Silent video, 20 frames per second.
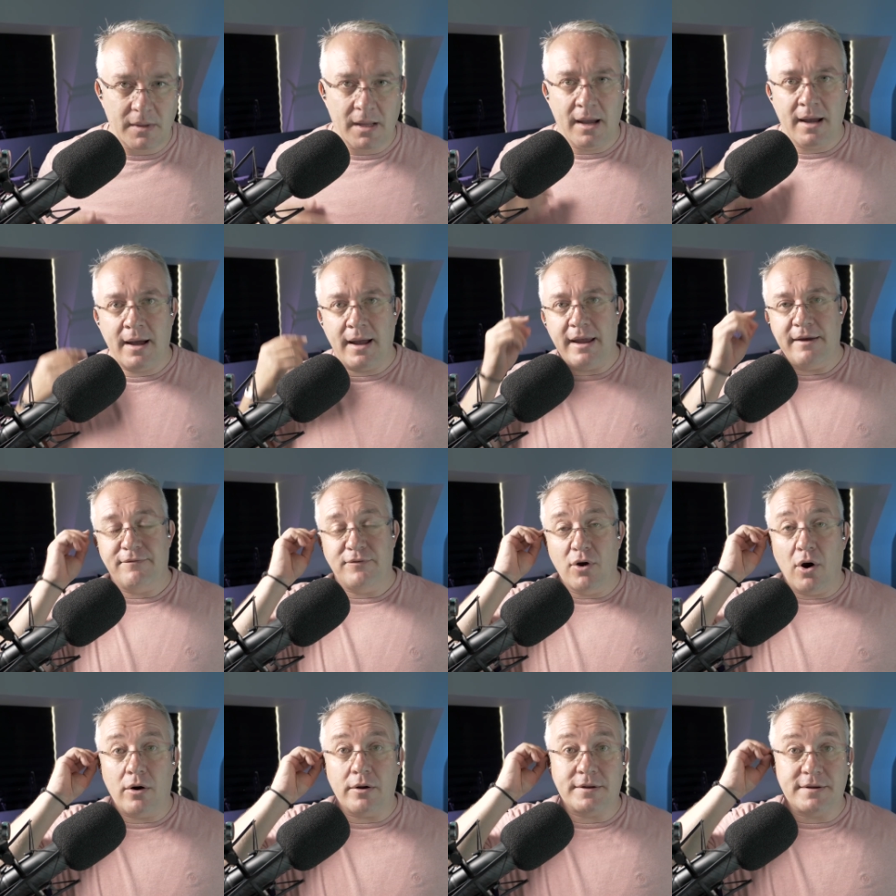Uh, if
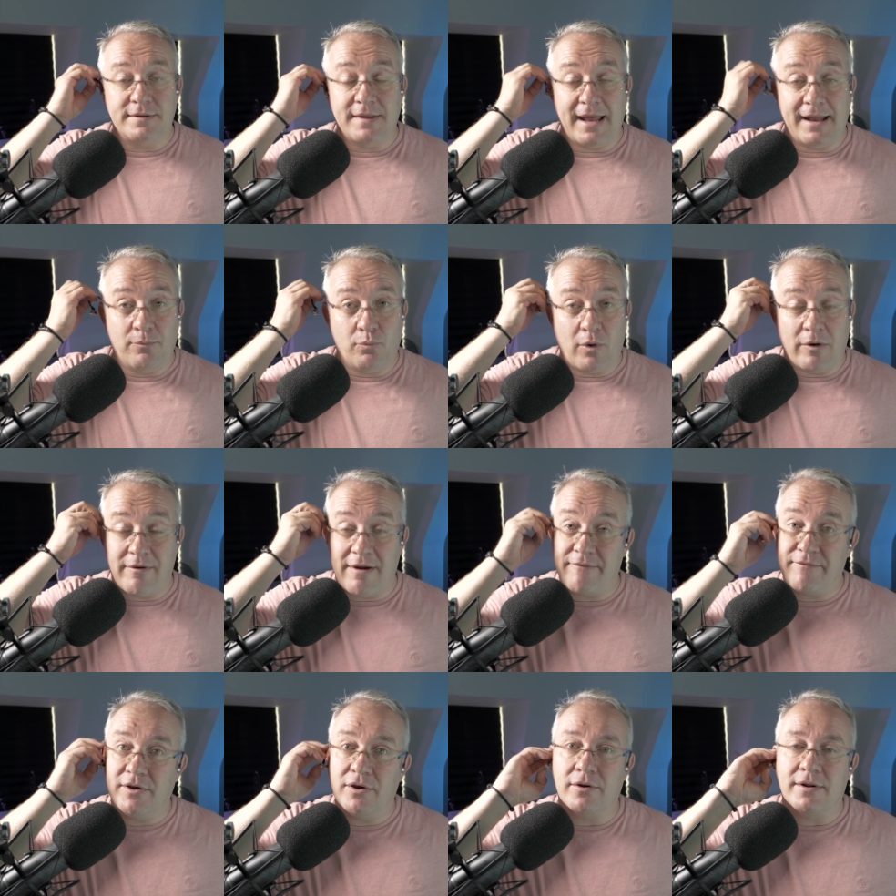not, then
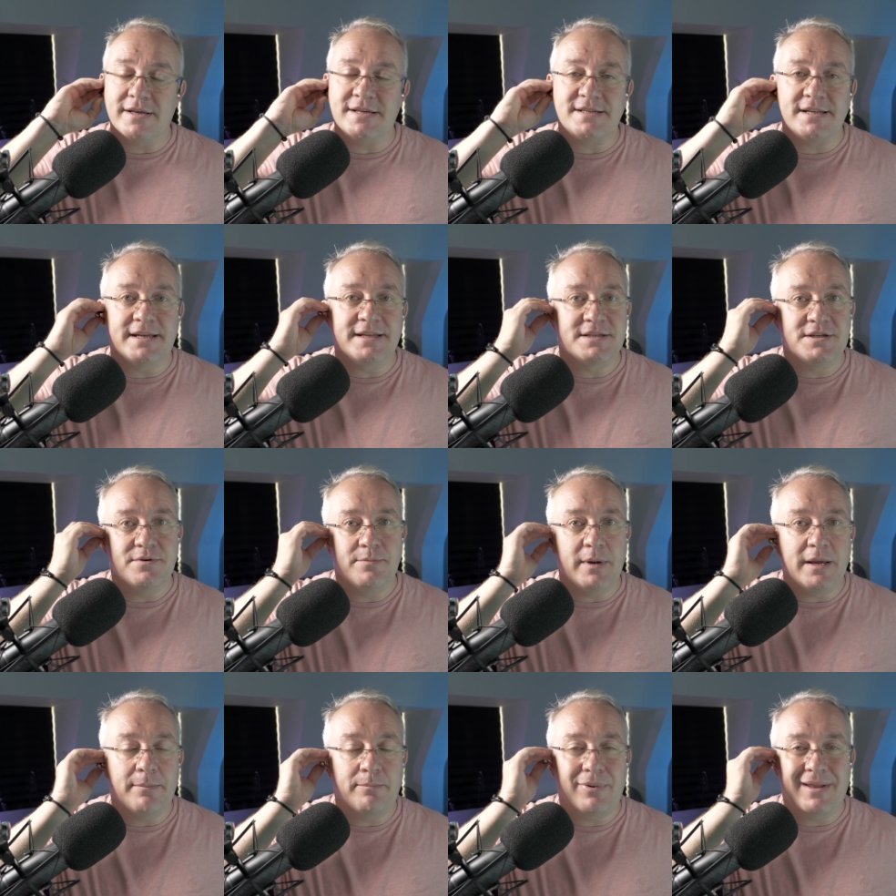wherever you're listening to
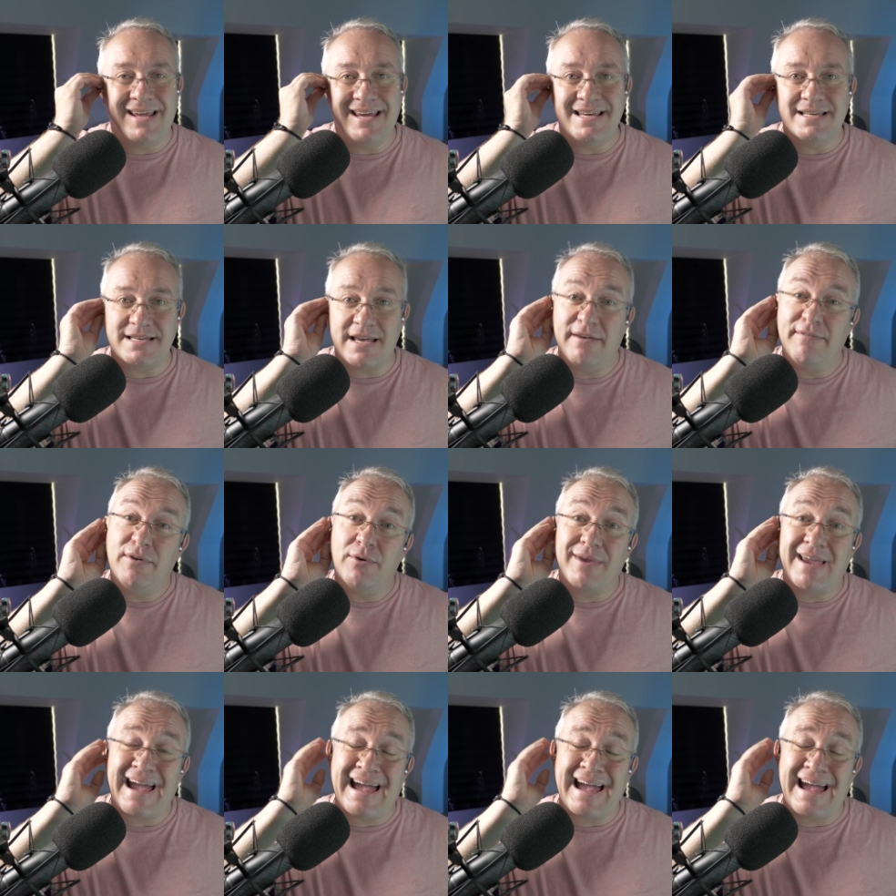me, please, if you